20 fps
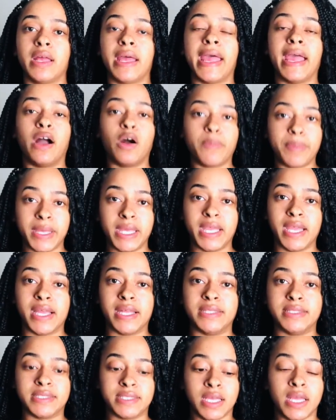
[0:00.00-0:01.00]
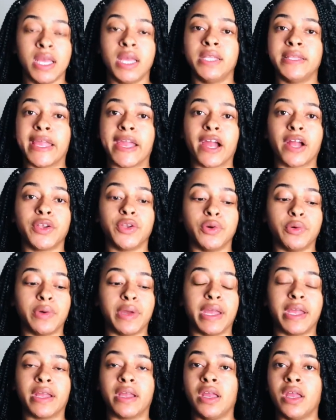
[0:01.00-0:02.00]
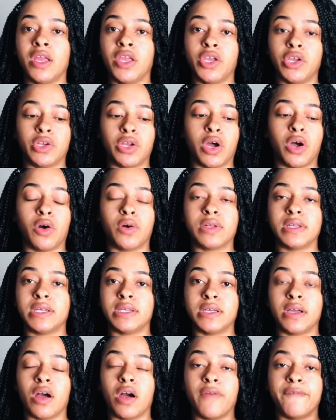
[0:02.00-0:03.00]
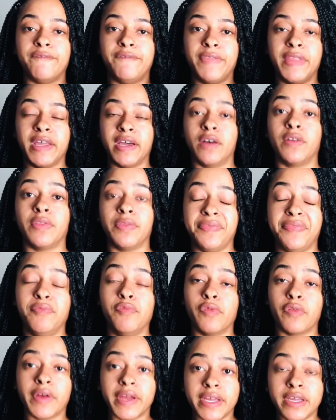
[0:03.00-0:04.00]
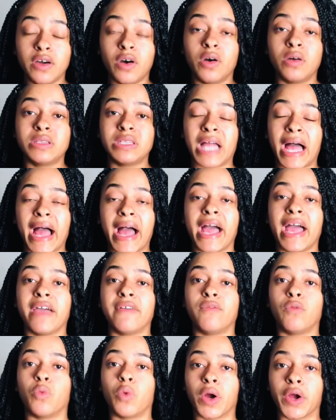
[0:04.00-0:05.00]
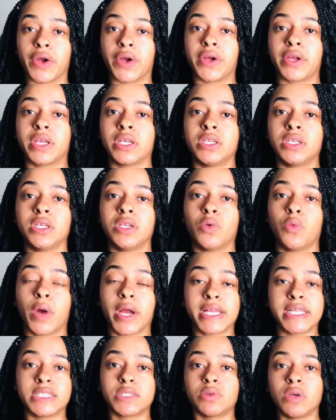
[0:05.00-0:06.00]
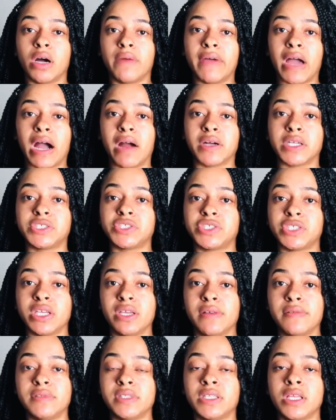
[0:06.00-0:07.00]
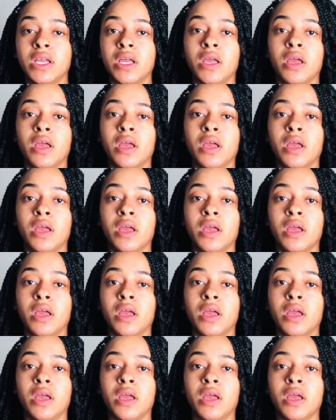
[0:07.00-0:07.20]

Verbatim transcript: LPNs, they are doing, you know, the real live work, working 12-hour shifts,